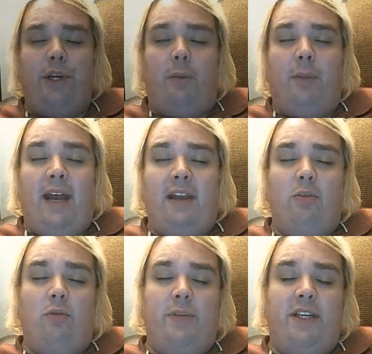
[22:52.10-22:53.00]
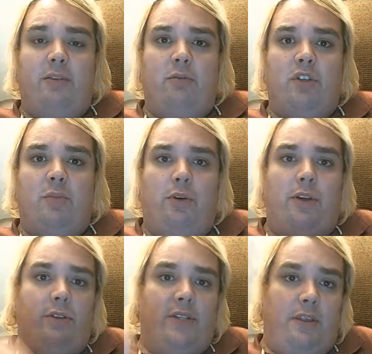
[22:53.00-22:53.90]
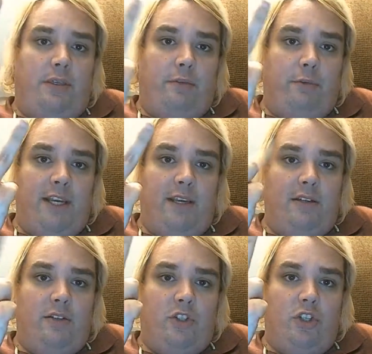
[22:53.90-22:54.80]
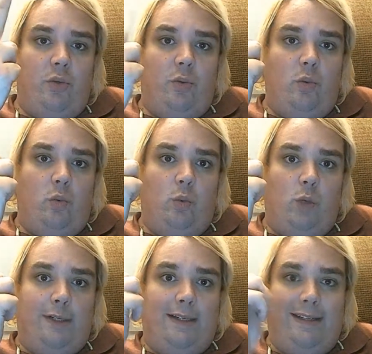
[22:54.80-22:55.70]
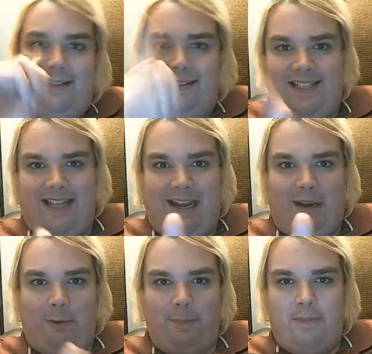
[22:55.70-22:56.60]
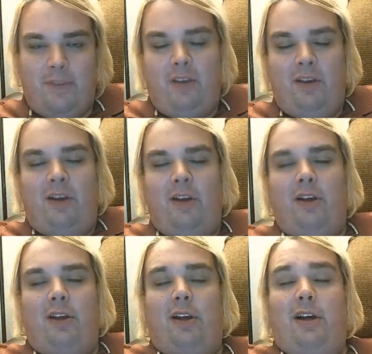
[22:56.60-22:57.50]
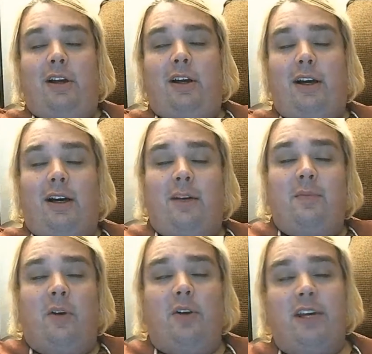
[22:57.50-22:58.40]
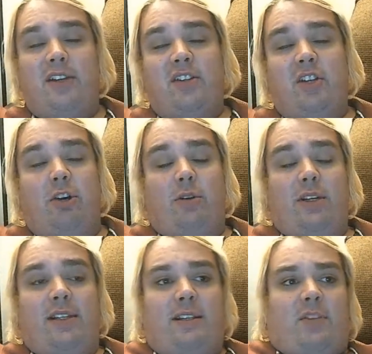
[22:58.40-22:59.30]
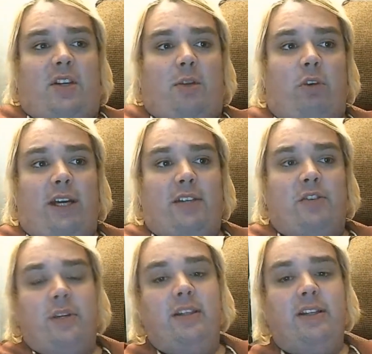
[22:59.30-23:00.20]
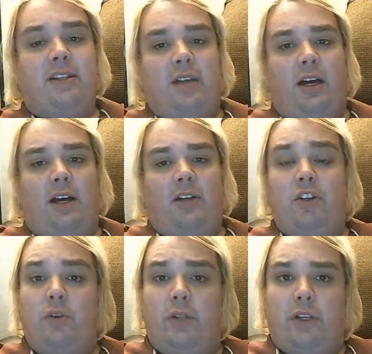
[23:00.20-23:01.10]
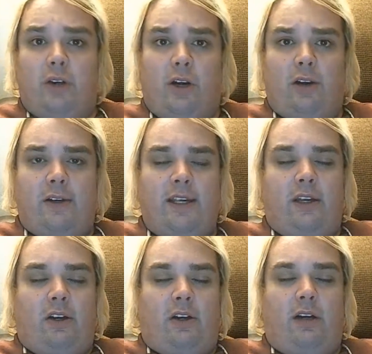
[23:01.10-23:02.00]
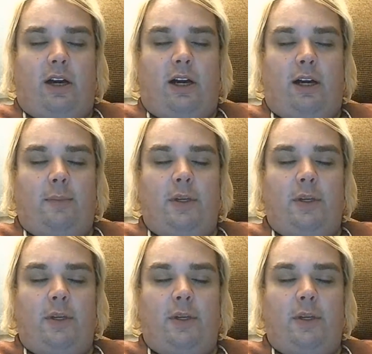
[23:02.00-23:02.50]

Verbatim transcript: back, and we'll begin with spoilers in three, two, one, now. Um, okay, so seems like we're entering this uh, new little arc here. Um,